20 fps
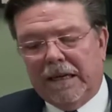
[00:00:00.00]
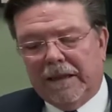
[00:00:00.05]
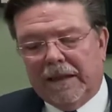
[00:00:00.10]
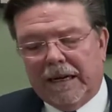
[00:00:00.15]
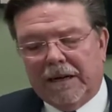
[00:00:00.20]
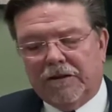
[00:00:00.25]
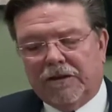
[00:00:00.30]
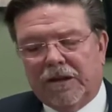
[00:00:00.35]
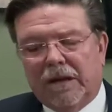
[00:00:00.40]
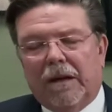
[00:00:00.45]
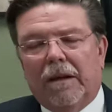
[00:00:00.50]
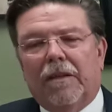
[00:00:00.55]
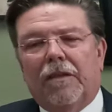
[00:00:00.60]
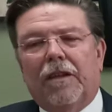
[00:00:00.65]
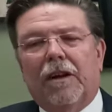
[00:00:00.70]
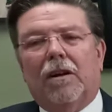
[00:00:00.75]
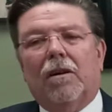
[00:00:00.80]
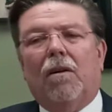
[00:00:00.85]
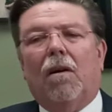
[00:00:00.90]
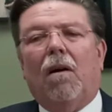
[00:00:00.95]
there's
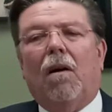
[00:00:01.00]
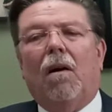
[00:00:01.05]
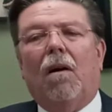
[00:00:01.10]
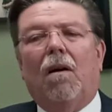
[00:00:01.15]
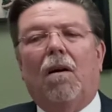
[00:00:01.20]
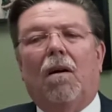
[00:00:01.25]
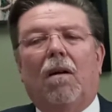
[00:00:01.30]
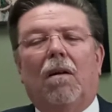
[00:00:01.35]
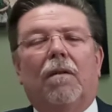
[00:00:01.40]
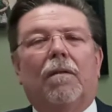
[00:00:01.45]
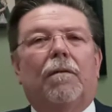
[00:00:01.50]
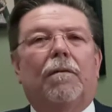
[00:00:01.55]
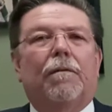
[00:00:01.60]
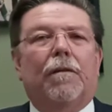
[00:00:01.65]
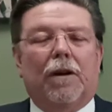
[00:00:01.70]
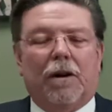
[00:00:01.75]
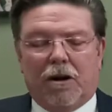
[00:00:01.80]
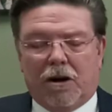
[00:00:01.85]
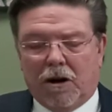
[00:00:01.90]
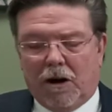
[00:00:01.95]
the call
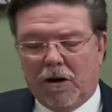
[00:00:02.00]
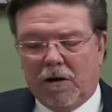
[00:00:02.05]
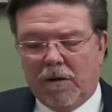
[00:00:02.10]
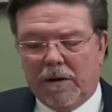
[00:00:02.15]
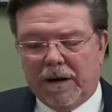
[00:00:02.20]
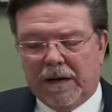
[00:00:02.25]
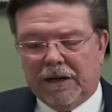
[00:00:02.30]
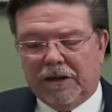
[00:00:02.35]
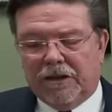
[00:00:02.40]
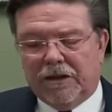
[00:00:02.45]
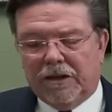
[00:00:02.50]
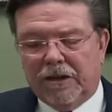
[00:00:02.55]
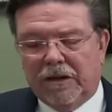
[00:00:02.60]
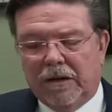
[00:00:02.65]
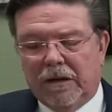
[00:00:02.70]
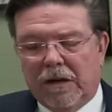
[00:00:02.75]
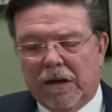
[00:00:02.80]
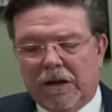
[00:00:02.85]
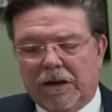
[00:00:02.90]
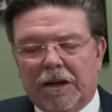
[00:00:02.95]
for courage,
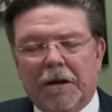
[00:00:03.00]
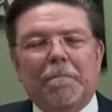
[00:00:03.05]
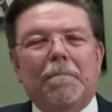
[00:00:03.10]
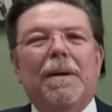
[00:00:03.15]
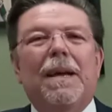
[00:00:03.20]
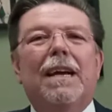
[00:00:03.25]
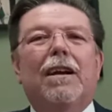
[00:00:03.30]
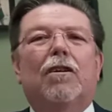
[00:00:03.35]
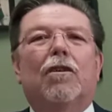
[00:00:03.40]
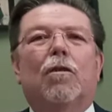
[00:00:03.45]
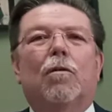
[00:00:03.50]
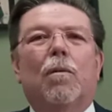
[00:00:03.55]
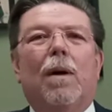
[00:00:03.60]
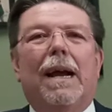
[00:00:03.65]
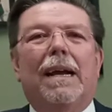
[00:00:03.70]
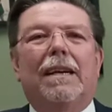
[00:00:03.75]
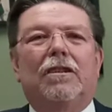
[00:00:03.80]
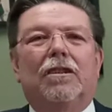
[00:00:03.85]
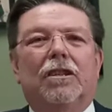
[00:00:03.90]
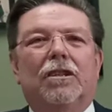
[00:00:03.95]
to be
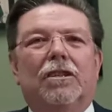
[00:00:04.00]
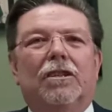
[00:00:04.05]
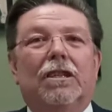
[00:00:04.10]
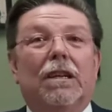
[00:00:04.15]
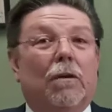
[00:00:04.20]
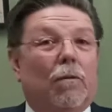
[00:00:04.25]
courageous.